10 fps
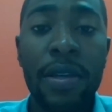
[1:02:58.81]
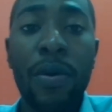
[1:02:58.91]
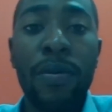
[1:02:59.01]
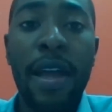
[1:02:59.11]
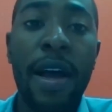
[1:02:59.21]

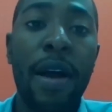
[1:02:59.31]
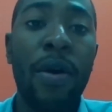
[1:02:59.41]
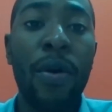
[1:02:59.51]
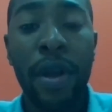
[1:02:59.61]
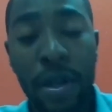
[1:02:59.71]
So
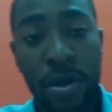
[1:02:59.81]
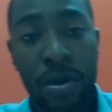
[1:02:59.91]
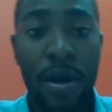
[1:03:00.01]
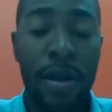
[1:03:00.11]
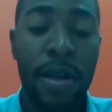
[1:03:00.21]
they are
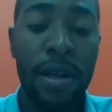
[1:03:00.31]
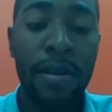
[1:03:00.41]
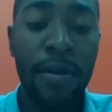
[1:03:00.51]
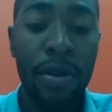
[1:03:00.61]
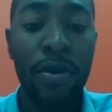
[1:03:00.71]
going to, uh,
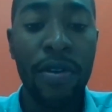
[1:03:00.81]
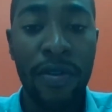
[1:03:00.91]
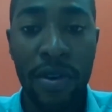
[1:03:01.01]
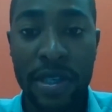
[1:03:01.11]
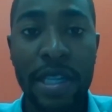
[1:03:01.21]
in
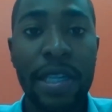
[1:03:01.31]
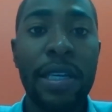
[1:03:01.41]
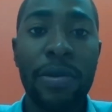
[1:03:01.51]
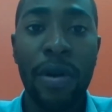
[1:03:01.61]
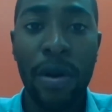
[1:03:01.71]

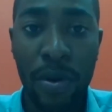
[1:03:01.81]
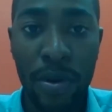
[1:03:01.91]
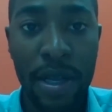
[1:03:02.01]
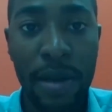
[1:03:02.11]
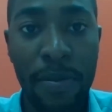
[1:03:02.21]
universities,
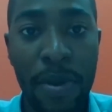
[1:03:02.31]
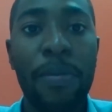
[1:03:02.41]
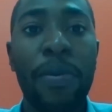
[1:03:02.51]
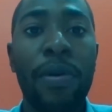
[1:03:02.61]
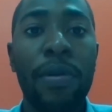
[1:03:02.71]

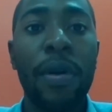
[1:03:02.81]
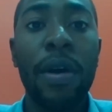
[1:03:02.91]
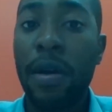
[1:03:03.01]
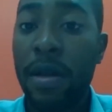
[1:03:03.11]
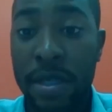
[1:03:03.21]
recruiting
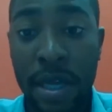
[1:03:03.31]
people